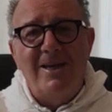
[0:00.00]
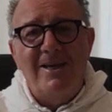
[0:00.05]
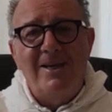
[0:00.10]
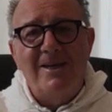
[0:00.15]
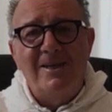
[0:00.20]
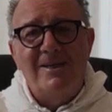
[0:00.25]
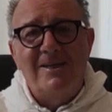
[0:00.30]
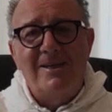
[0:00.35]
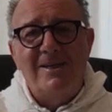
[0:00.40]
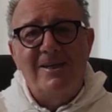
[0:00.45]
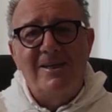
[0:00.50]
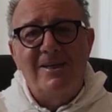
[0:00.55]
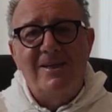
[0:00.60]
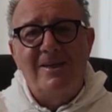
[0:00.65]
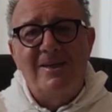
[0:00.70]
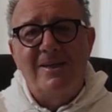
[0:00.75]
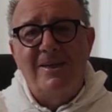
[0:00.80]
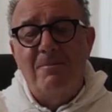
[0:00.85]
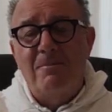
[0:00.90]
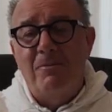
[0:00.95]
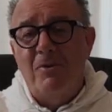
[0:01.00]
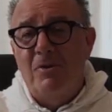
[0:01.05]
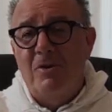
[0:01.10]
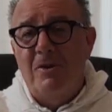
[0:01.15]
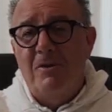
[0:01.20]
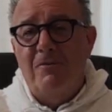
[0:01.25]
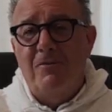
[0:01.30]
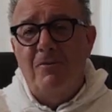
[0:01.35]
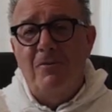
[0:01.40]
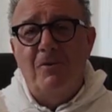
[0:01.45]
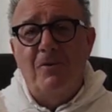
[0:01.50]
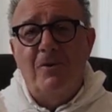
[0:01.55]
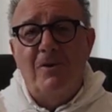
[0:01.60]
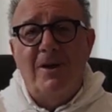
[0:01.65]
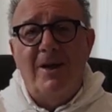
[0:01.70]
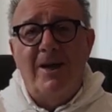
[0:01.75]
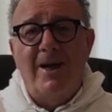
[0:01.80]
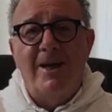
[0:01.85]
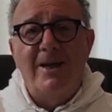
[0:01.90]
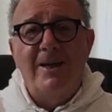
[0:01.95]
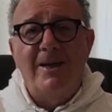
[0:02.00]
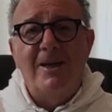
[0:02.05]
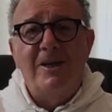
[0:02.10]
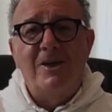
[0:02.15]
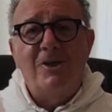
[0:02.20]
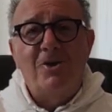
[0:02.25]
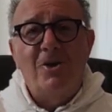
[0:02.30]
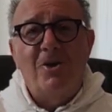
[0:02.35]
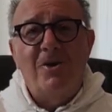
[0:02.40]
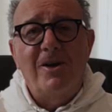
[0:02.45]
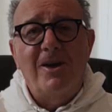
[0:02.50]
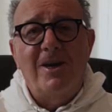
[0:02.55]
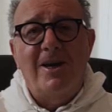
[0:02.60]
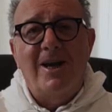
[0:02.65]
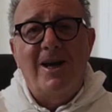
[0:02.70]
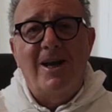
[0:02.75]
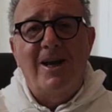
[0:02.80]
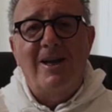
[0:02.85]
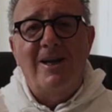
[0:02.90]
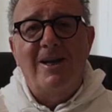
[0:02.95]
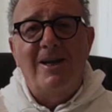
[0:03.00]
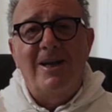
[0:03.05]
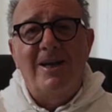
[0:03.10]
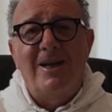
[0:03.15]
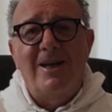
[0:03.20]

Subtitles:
is the beautiful and historical